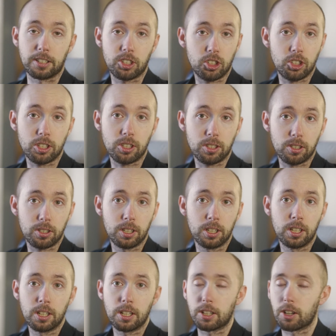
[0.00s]
It's just
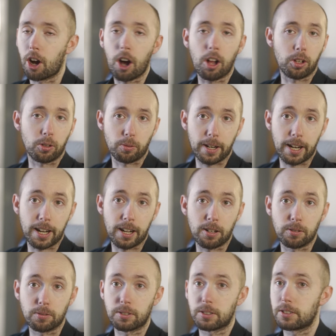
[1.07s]
an
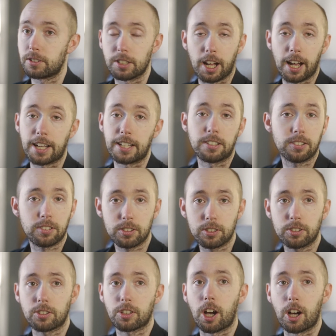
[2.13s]
all-around nice,
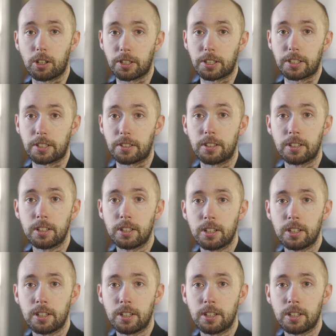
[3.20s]
solid